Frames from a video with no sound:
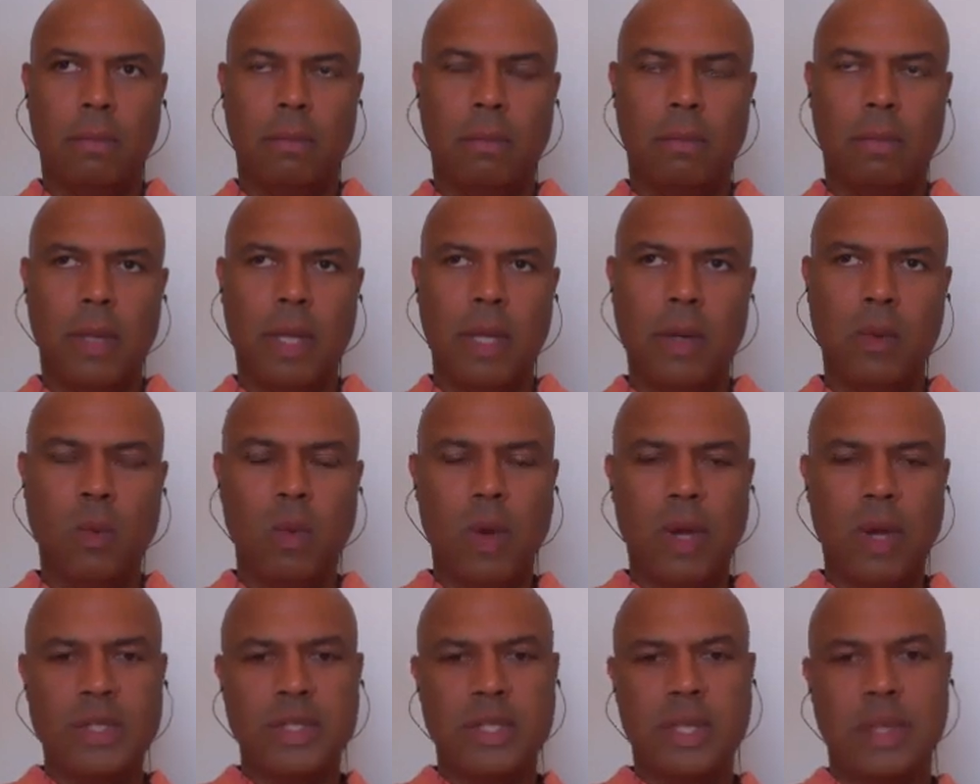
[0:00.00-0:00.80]
And
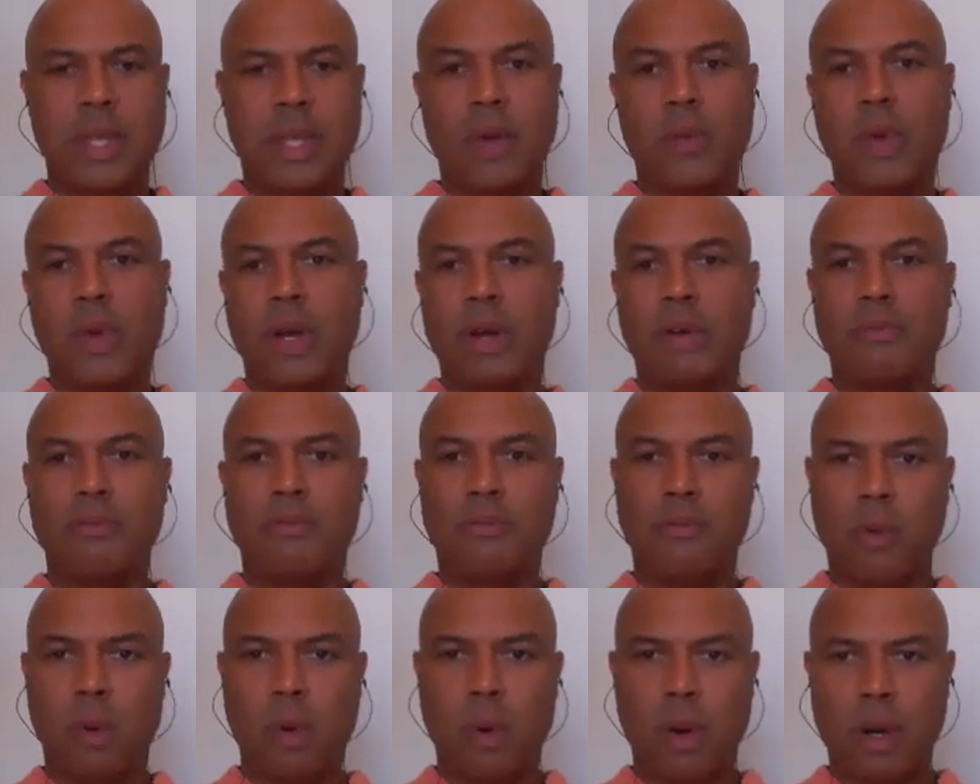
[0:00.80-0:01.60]
what is it that we are
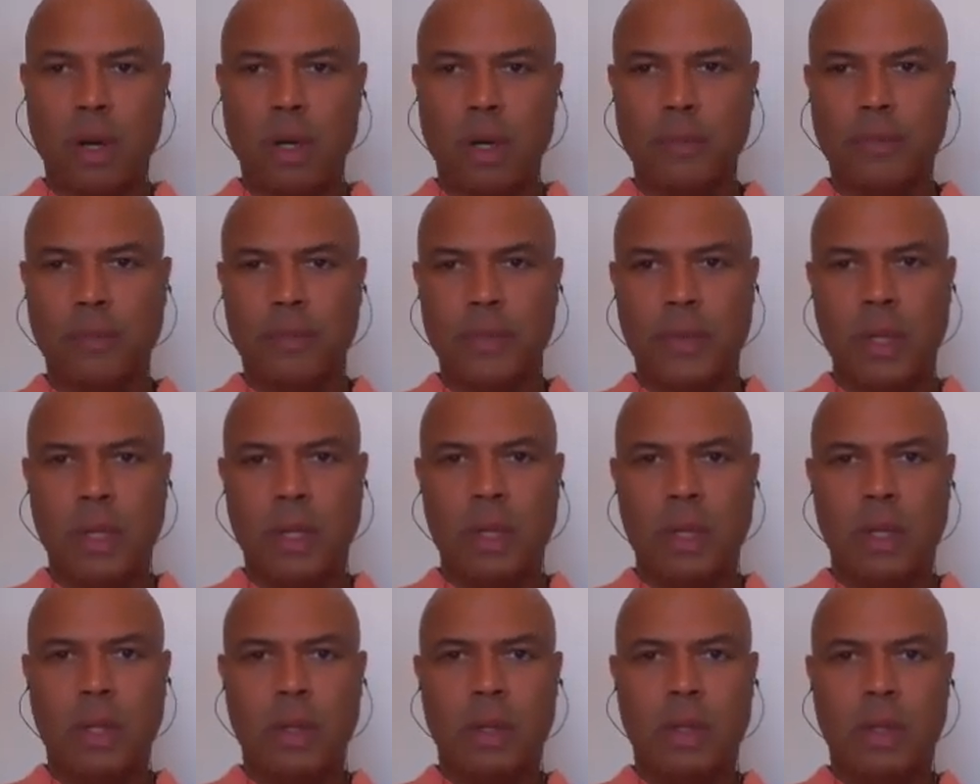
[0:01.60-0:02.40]
for?
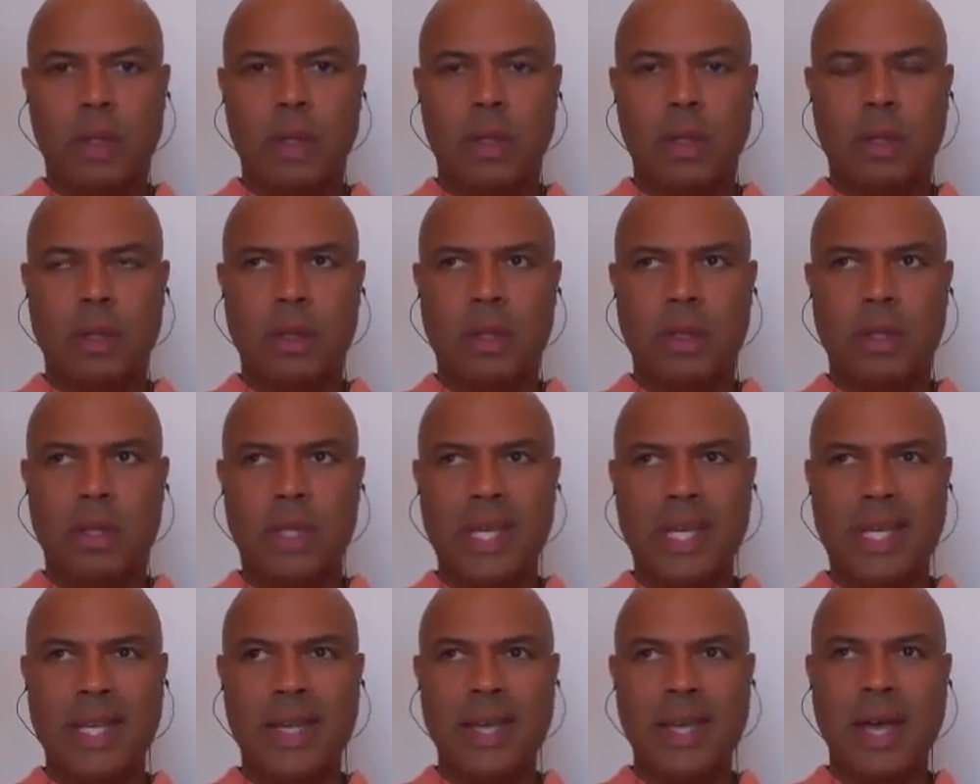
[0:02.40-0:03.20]

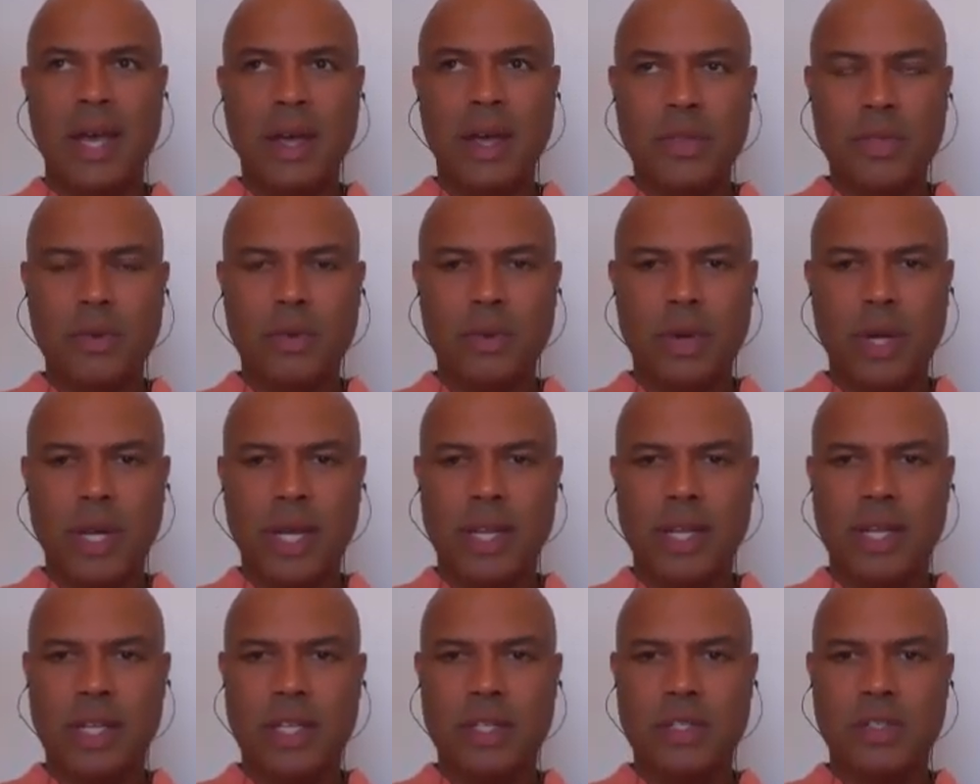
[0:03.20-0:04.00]
The
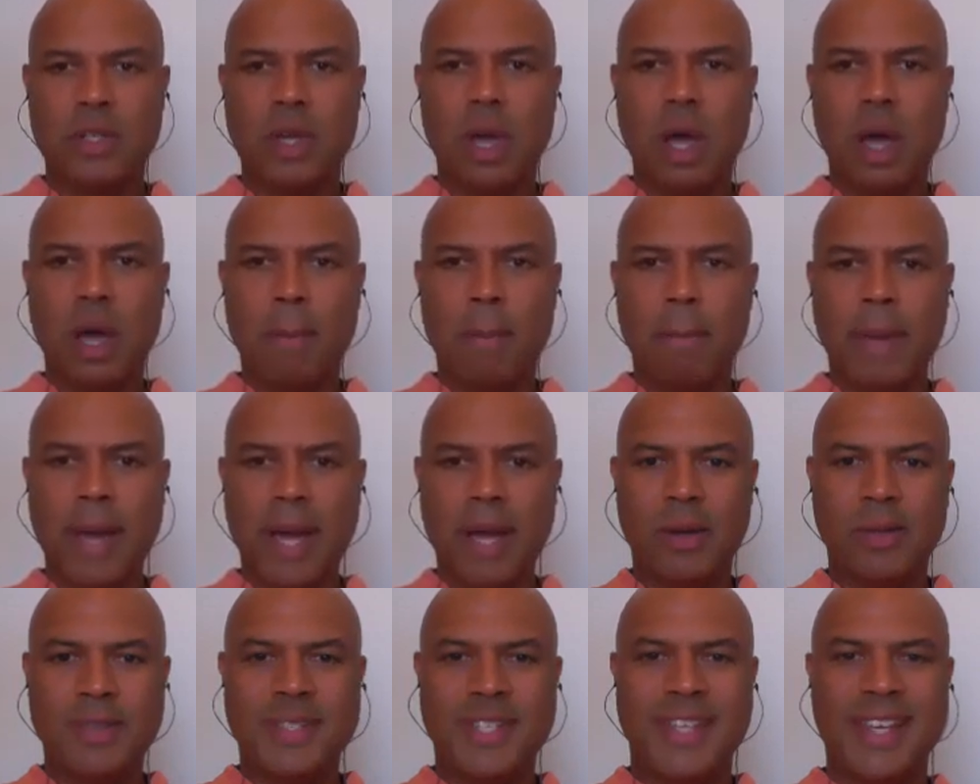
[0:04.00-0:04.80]
othering is
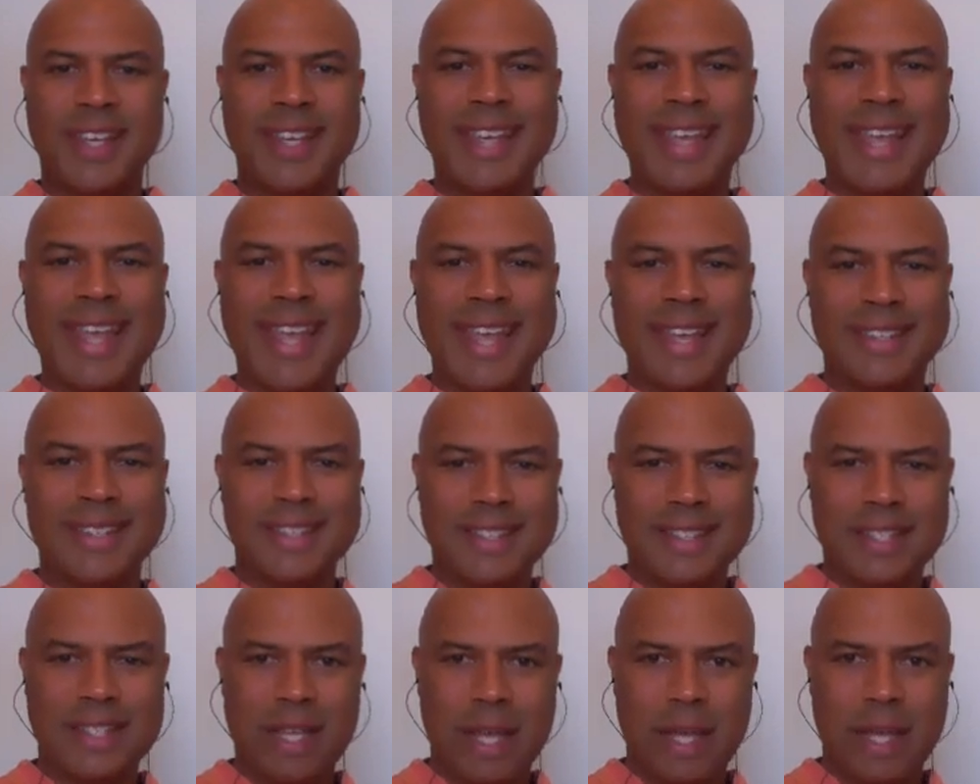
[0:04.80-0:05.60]
about
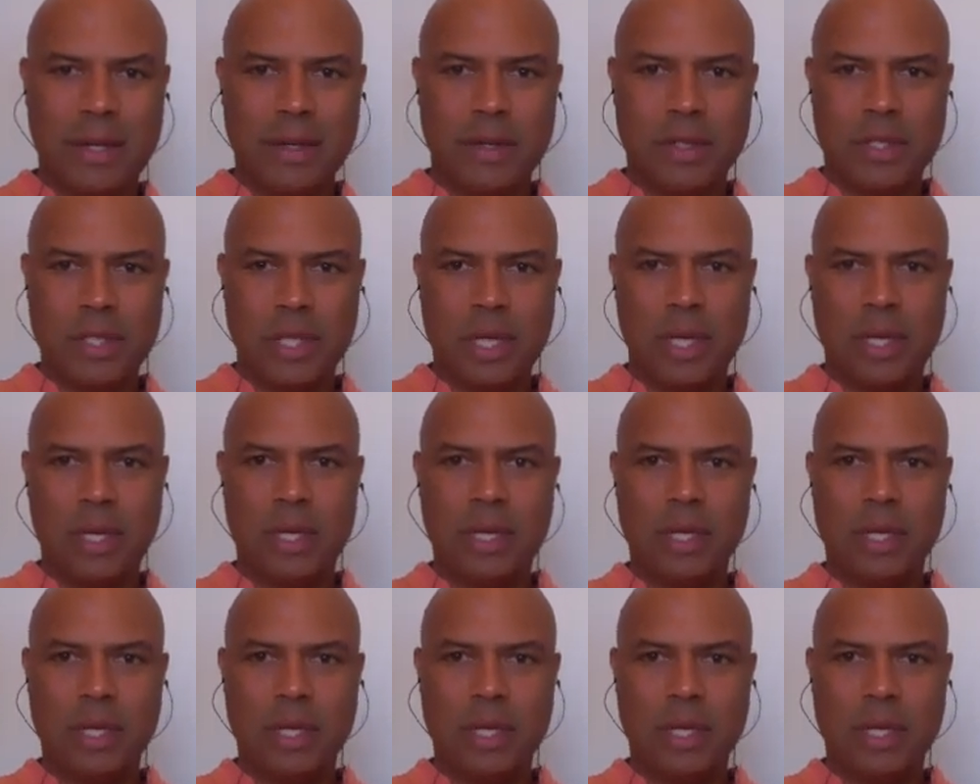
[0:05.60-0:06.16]
against energy.